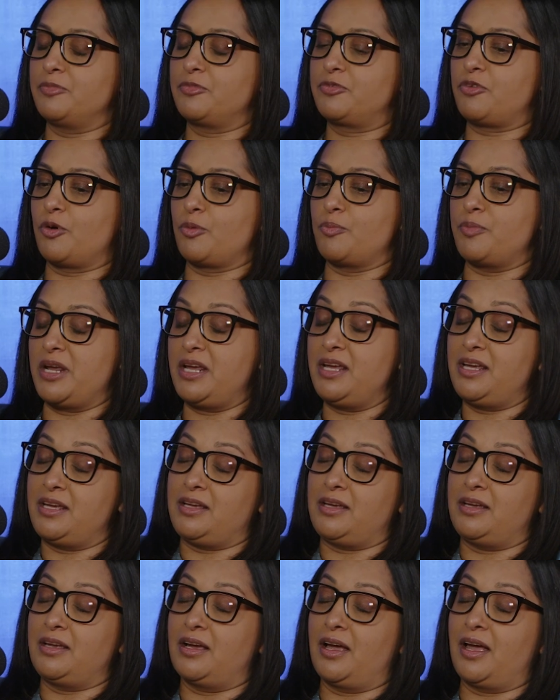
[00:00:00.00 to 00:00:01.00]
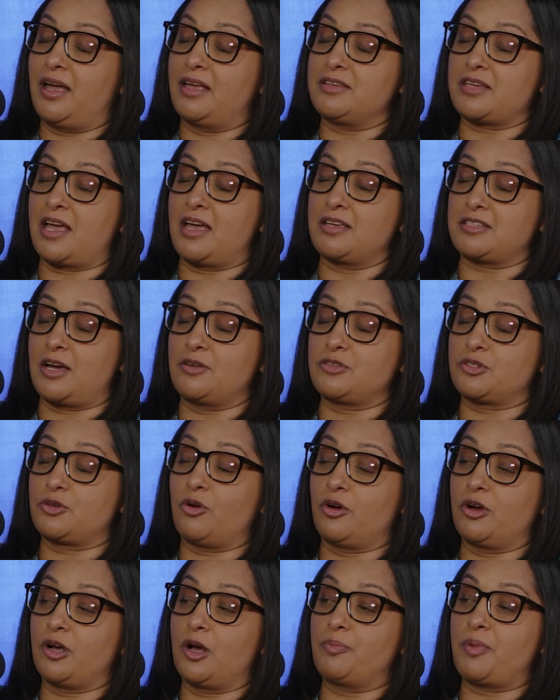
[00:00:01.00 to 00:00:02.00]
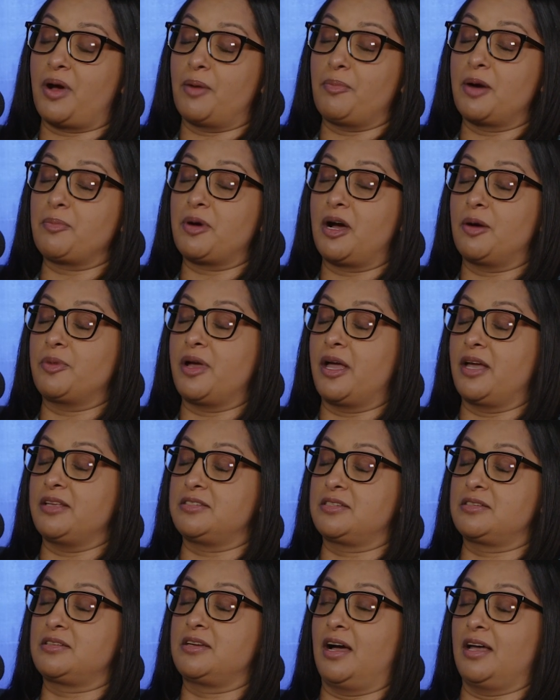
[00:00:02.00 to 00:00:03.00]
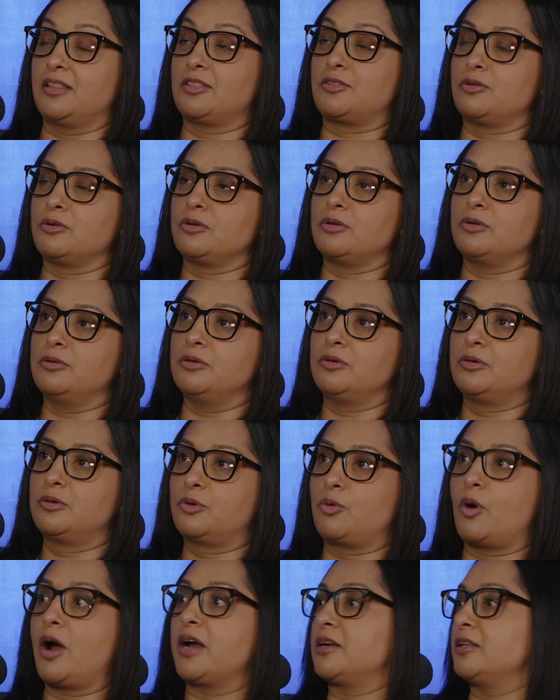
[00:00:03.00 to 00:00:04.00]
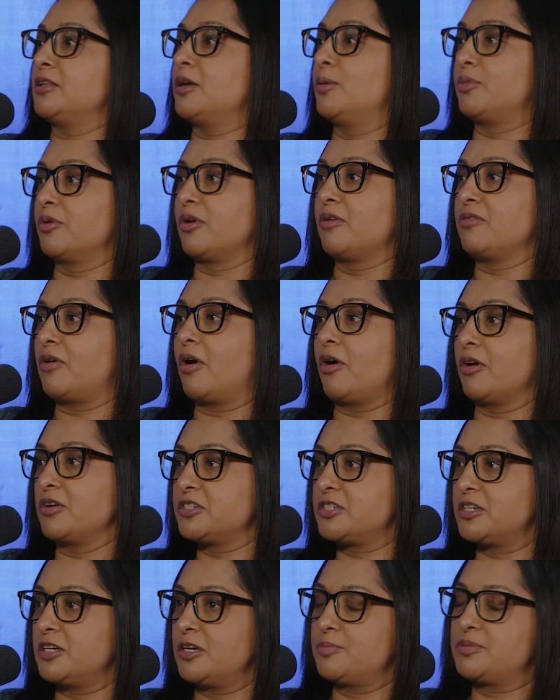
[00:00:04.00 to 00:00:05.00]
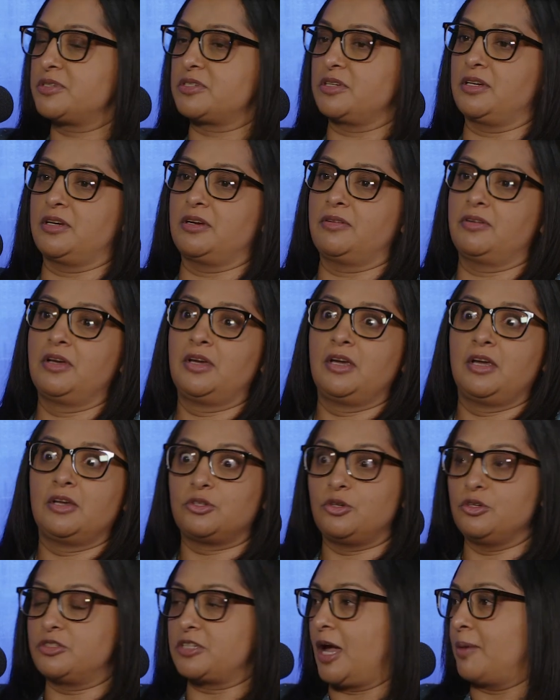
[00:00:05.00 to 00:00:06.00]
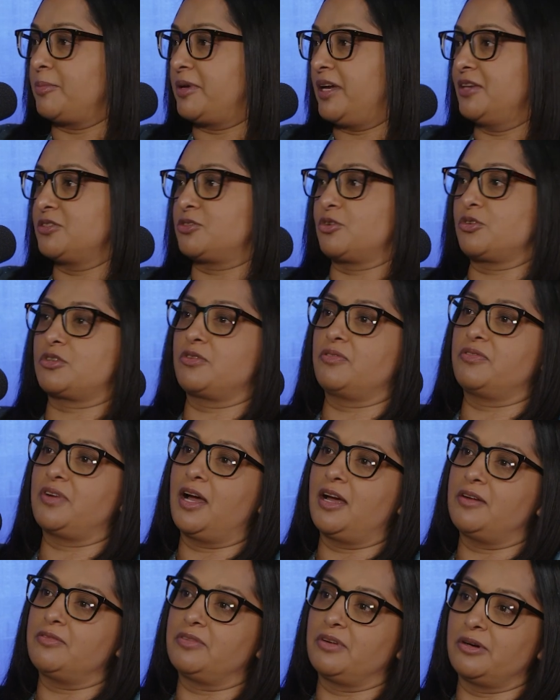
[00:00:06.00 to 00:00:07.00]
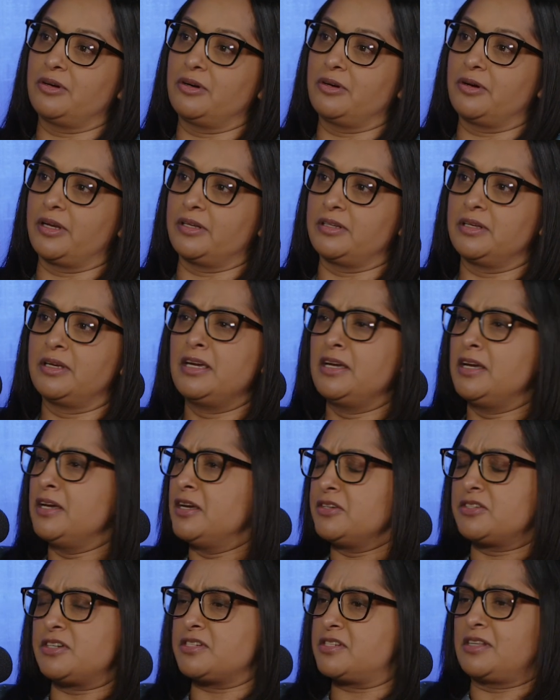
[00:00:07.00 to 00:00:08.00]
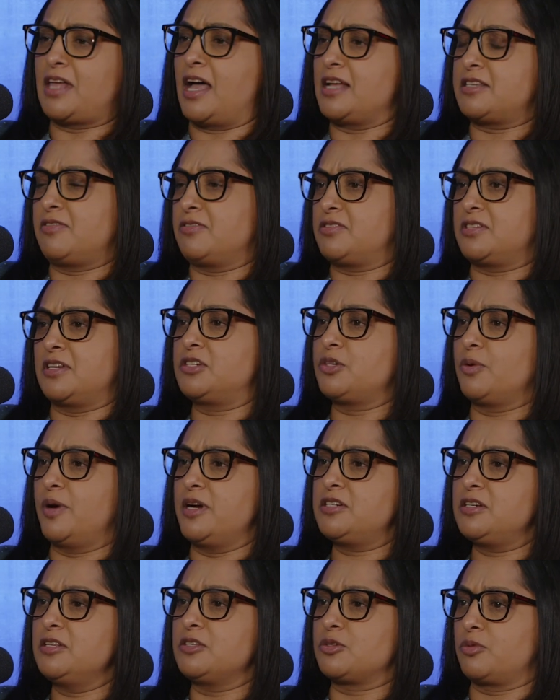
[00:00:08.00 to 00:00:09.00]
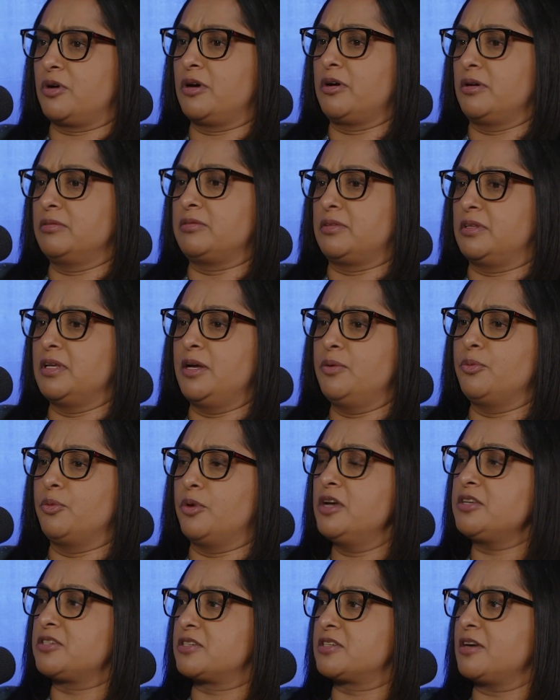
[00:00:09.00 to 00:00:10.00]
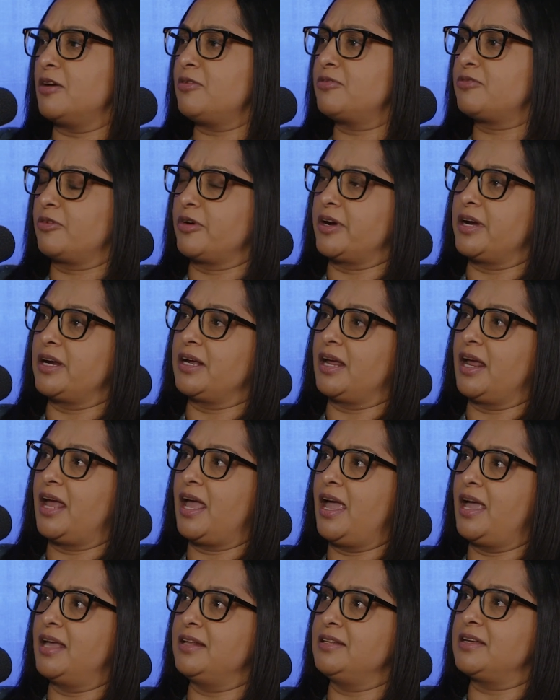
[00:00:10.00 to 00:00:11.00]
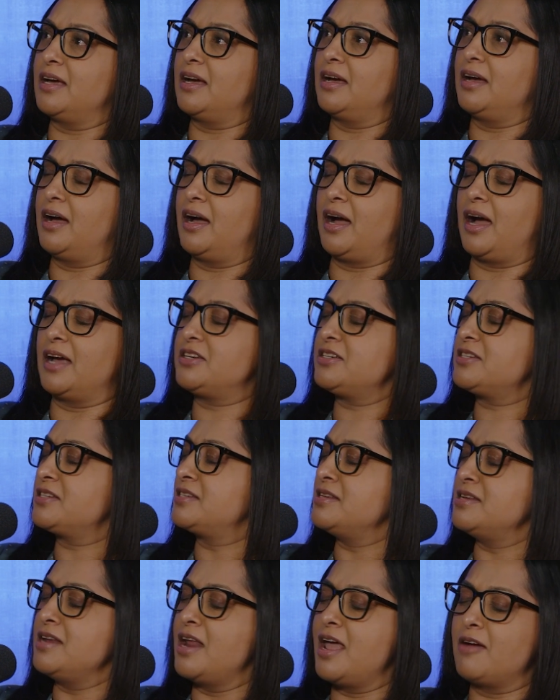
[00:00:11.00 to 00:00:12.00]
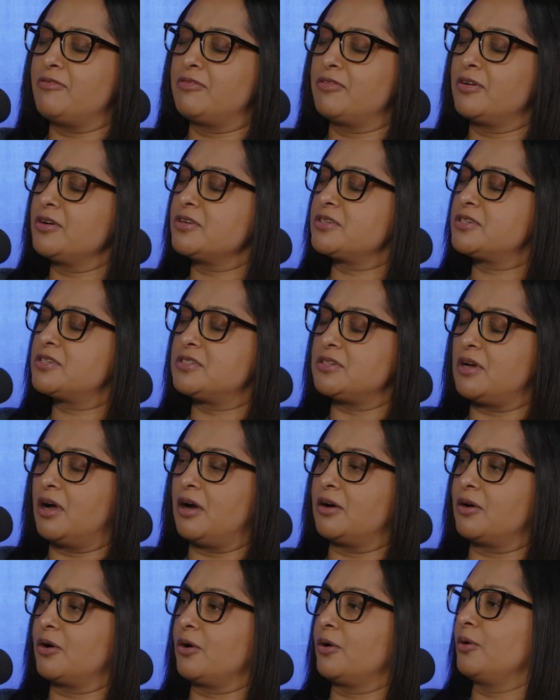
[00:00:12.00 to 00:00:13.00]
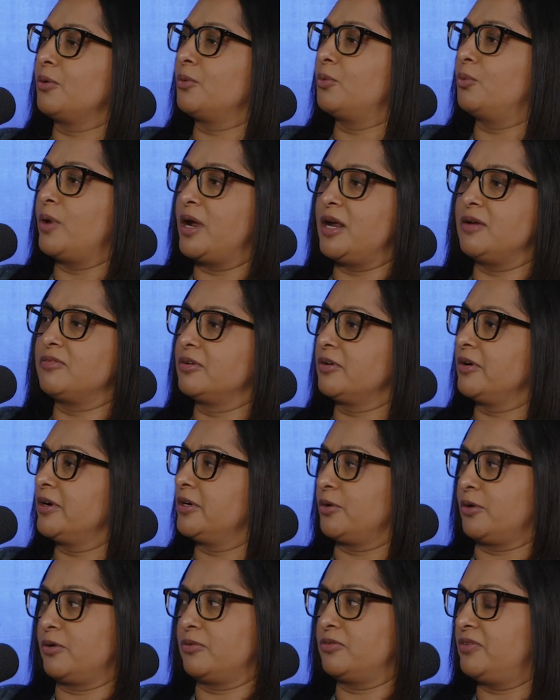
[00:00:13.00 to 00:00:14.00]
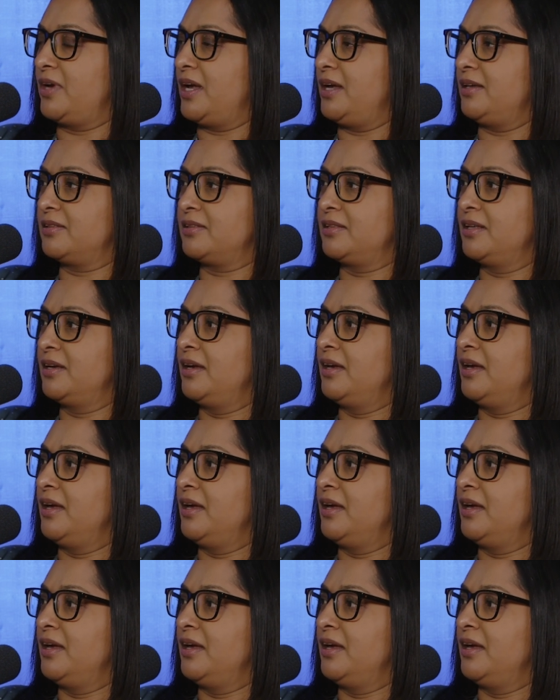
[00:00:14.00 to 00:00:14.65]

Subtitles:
for me, as I was growing up, my mom had gone through quite a number of hardships, 2-time cancer survivor, and just lots of situations where it was suffering. And I just never saw her waver in her faith.